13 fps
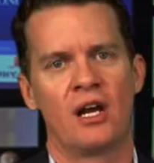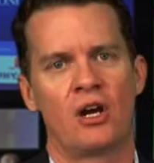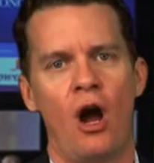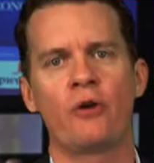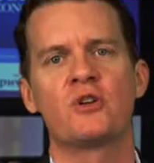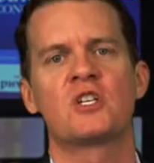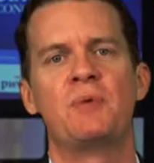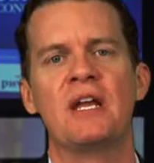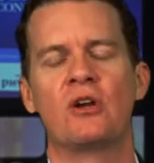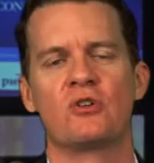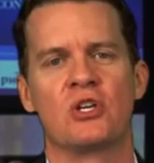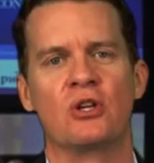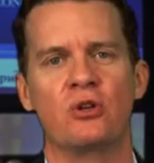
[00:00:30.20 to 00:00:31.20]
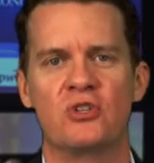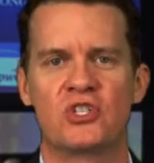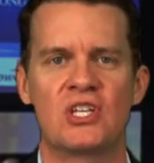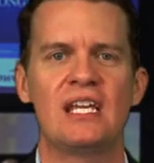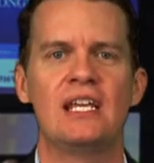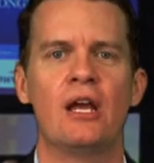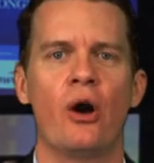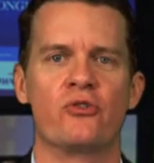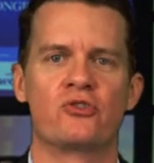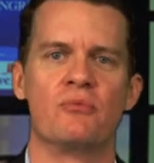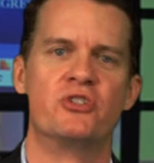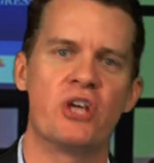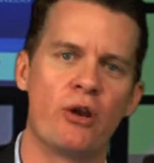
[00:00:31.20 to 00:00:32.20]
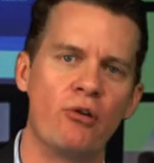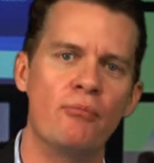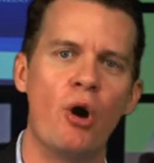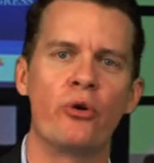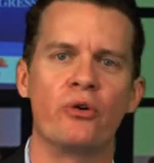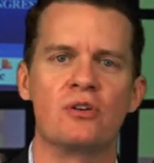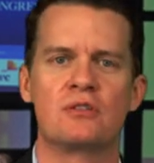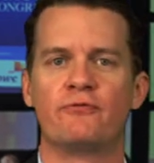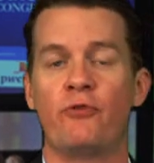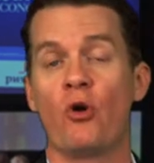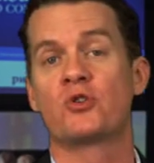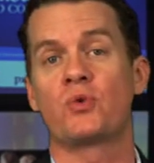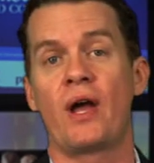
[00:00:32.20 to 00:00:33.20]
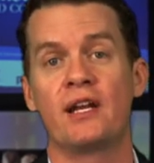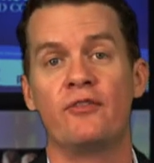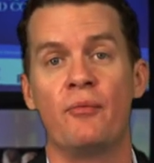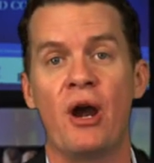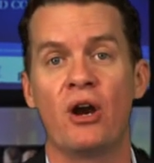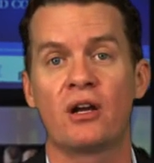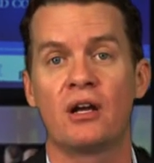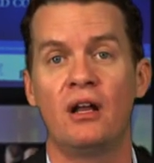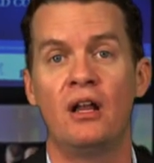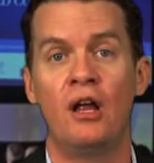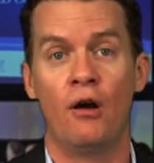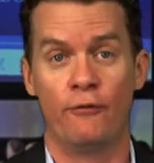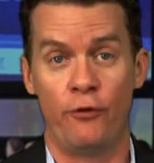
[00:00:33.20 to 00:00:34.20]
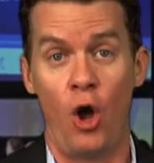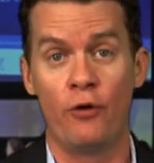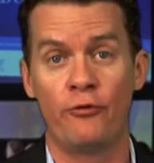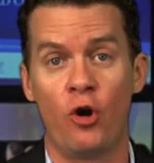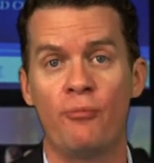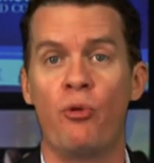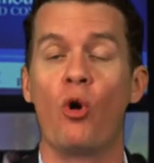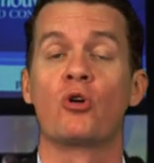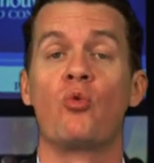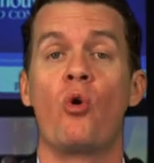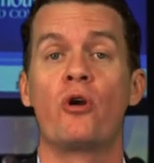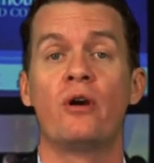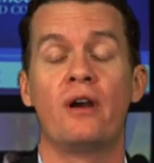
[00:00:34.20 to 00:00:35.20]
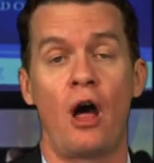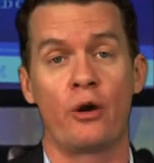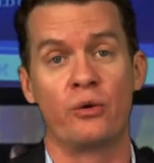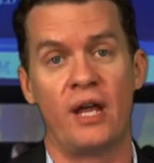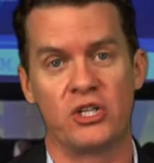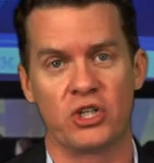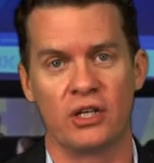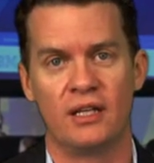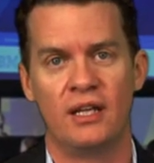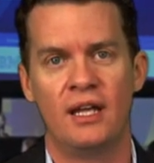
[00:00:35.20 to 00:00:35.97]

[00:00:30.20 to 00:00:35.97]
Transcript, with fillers: Congress speakers include CEOs from General Motors, Volkswagen of America, Volvo, BorgWarner, and AutoNation.